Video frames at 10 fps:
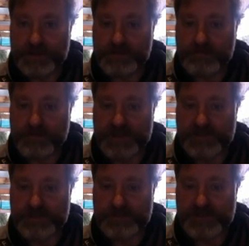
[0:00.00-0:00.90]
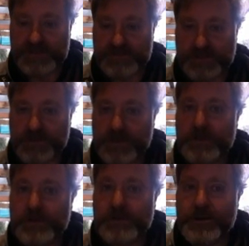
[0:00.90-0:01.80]
making some sense of it
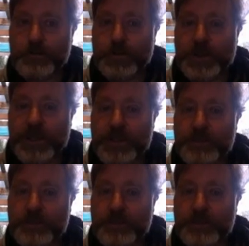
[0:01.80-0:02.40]
and working out how you